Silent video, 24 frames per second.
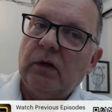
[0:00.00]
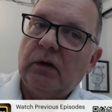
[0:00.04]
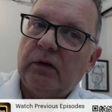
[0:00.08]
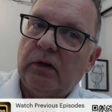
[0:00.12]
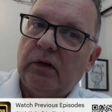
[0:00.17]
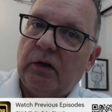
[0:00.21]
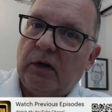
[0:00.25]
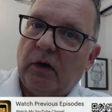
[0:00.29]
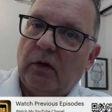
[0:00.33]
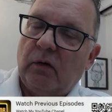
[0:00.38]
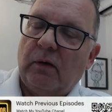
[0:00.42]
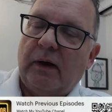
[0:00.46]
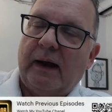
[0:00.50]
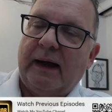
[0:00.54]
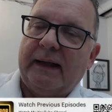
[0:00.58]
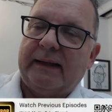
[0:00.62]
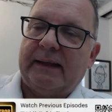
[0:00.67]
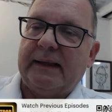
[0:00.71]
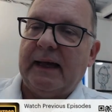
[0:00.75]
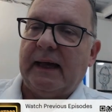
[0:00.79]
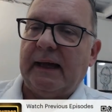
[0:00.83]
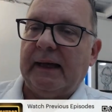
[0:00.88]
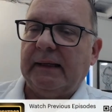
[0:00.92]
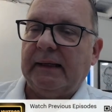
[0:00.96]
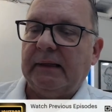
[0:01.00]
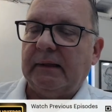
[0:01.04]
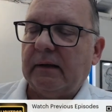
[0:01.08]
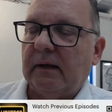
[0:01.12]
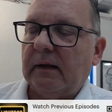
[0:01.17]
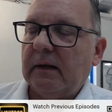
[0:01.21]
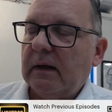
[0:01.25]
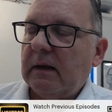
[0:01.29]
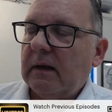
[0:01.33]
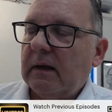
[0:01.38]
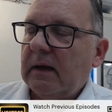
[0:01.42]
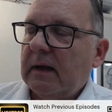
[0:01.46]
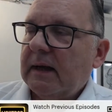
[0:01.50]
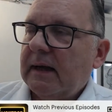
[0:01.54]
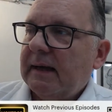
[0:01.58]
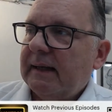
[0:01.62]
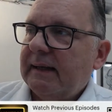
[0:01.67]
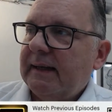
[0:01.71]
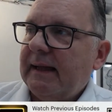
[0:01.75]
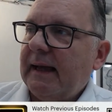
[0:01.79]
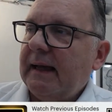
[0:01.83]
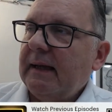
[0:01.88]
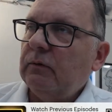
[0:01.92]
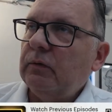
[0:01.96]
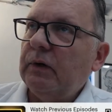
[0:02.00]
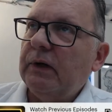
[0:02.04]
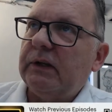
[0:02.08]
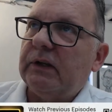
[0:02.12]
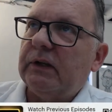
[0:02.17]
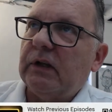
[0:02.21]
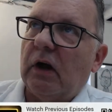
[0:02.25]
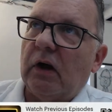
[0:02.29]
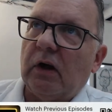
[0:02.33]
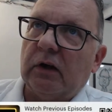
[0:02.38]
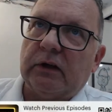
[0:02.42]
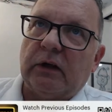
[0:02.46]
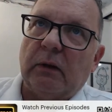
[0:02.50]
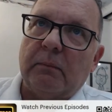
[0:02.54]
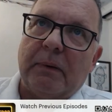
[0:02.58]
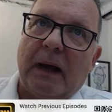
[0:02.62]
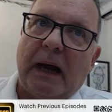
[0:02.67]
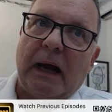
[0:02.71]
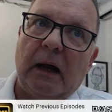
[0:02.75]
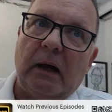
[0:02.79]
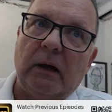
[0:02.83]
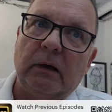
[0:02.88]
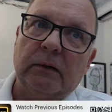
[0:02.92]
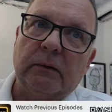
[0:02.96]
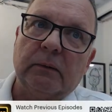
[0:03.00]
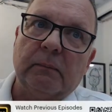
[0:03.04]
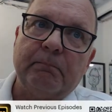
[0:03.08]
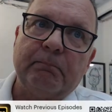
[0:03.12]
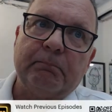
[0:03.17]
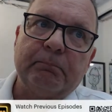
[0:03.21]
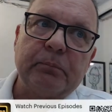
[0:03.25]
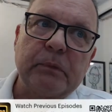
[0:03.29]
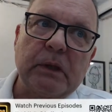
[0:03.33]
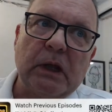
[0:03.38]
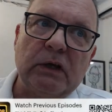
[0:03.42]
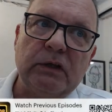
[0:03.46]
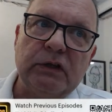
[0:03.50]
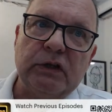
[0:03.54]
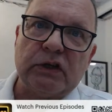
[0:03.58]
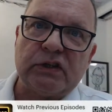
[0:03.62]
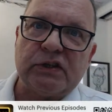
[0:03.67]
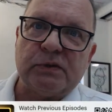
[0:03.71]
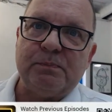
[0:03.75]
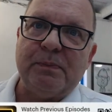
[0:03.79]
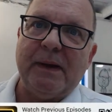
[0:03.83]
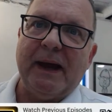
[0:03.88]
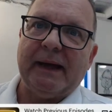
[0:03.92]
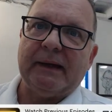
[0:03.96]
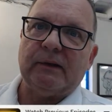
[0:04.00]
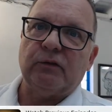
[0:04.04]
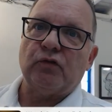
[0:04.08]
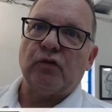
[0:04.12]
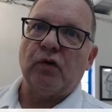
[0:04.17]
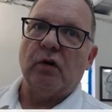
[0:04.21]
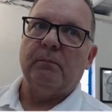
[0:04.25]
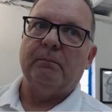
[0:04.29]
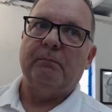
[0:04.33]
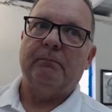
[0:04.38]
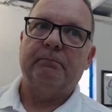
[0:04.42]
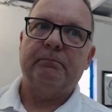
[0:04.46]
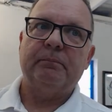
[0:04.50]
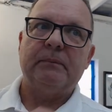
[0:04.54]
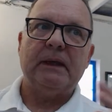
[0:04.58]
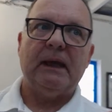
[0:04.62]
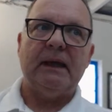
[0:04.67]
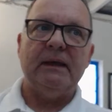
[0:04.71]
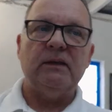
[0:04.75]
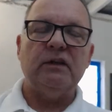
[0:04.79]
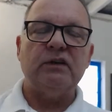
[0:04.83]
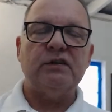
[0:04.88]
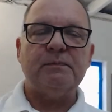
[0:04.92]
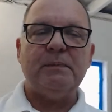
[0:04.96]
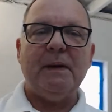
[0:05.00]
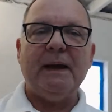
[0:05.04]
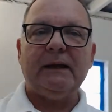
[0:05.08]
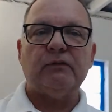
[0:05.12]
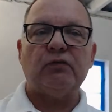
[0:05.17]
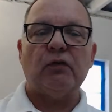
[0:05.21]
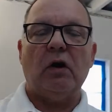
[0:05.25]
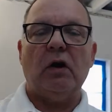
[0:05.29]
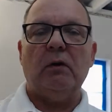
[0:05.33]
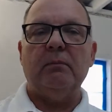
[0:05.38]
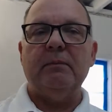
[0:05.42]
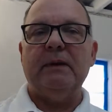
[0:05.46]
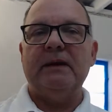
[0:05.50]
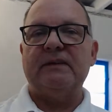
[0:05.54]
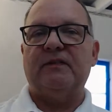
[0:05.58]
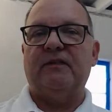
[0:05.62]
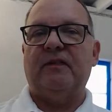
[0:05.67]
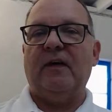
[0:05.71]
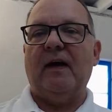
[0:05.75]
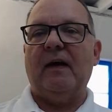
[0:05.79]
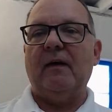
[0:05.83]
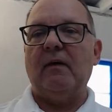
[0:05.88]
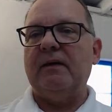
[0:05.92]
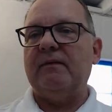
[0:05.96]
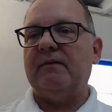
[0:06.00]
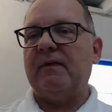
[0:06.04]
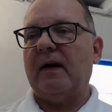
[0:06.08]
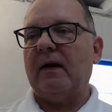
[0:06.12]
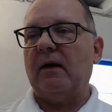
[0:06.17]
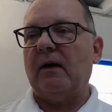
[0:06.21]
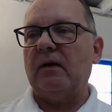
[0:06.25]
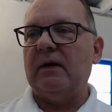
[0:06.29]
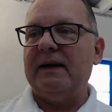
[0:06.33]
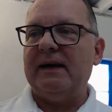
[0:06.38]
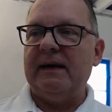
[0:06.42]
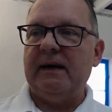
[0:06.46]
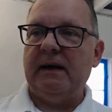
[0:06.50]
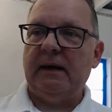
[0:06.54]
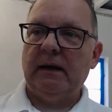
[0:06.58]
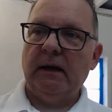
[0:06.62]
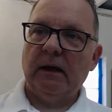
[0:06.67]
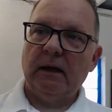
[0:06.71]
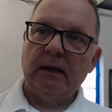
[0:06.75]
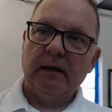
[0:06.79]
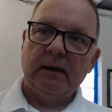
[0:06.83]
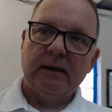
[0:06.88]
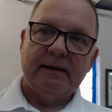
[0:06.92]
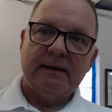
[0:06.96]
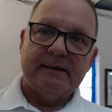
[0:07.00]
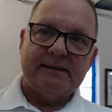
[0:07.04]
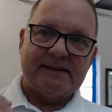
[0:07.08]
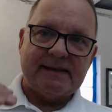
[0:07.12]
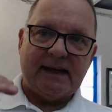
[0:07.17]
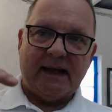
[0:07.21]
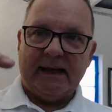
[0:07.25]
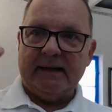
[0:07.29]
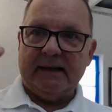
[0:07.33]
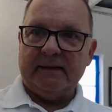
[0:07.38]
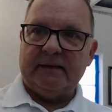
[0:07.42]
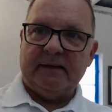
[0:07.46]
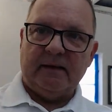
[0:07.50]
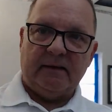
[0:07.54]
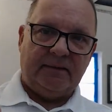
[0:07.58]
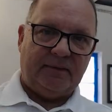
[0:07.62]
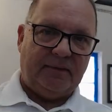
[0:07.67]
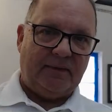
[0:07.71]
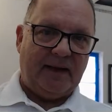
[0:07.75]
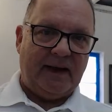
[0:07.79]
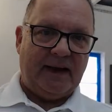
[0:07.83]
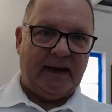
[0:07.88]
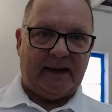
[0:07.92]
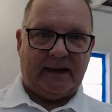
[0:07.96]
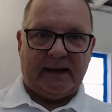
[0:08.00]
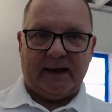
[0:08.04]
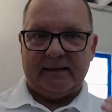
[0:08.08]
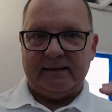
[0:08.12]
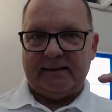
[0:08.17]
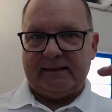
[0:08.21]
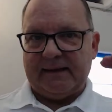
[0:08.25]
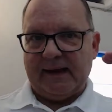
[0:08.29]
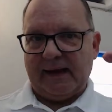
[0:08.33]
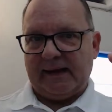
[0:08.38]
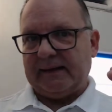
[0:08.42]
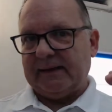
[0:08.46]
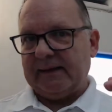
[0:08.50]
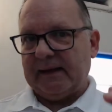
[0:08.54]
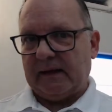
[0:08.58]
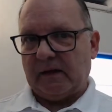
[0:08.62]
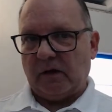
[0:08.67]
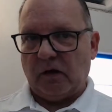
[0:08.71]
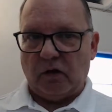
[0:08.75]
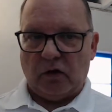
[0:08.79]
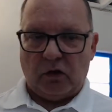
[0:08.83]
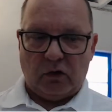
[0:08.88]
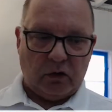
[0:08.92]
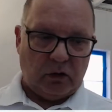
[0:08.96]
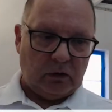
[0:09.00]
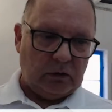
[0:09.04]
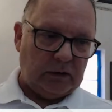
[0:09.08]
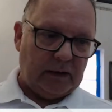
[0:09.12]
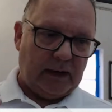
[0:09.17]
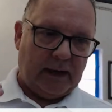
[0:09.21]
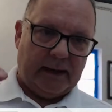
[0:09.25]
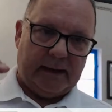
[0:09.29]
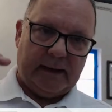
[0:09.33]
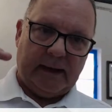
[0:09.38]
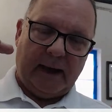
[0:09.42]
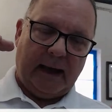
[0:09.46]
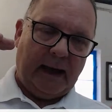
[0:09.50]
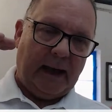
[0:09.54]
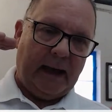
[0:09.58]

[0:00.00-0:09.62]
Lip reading: at night. Then we talked about the spectrum. And the spectrum is very, very scientific and technical, and